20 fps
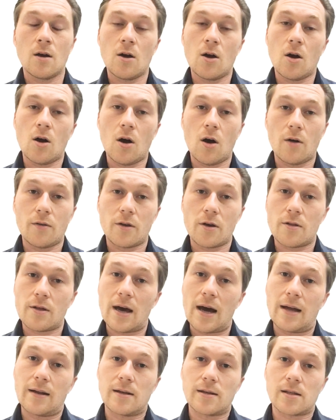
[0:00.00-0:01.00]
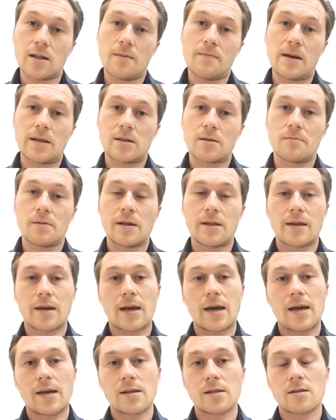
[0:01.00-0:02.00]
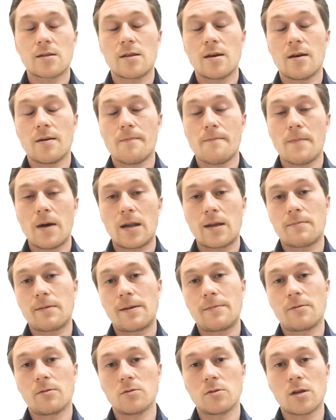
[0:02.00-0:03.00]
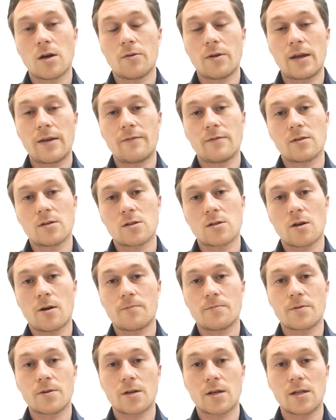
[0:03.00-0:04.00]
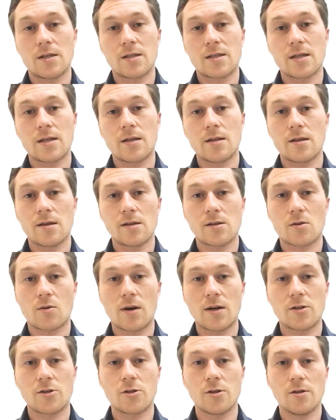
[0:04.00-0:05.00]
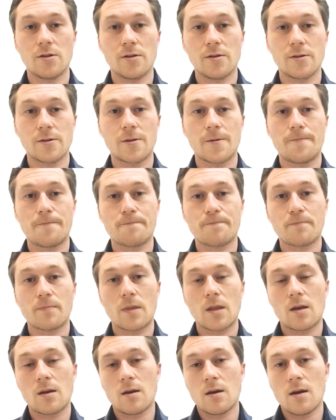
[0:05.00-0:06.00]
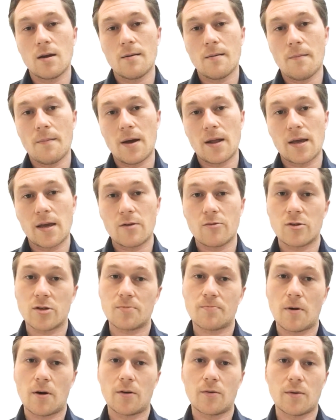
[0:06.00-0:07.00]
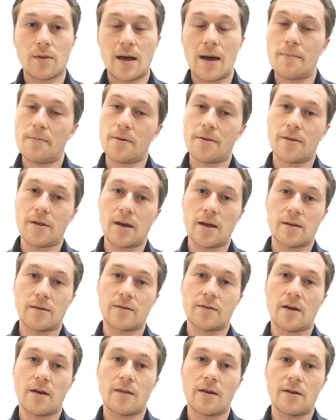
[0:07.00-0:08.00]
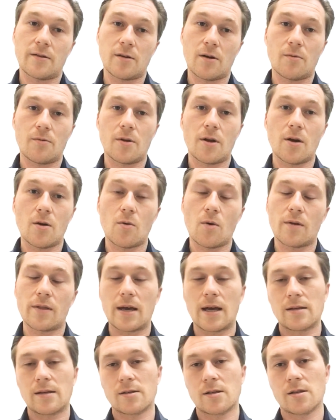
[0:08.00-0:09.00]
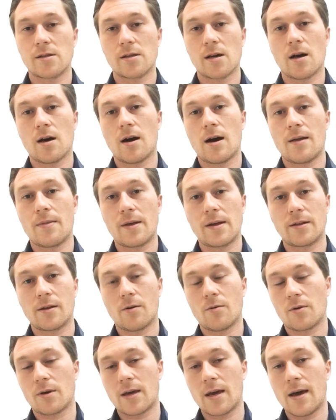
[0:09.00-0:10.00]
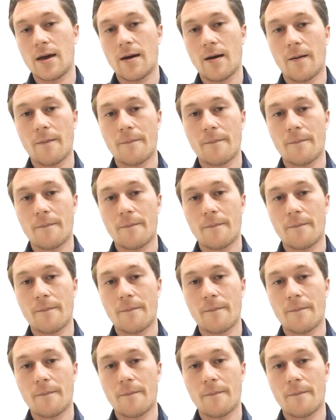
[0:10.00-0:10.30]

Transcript: On the other hand, it's lamentably the case that many people don't even stop to consider these questions. Many respond with apathy and say they don't know what the answers are and they don't care.